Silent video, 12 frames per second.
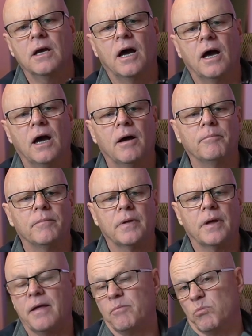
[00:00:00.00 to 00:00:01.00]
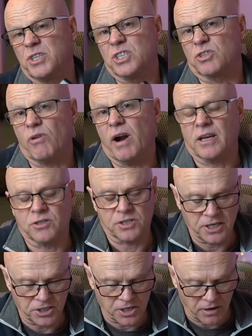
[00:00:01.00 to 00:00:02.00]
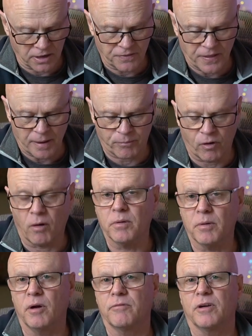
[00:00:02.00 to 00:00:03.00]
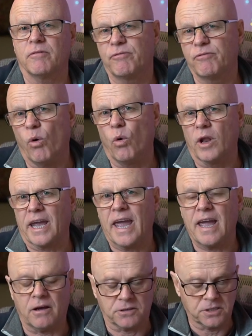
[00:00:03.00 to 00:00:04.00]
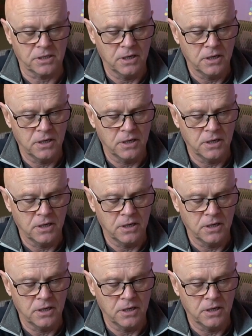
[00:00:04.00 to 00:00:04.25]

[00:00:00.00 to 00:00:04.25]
um, and which is great because then you don't get that problem of it falling out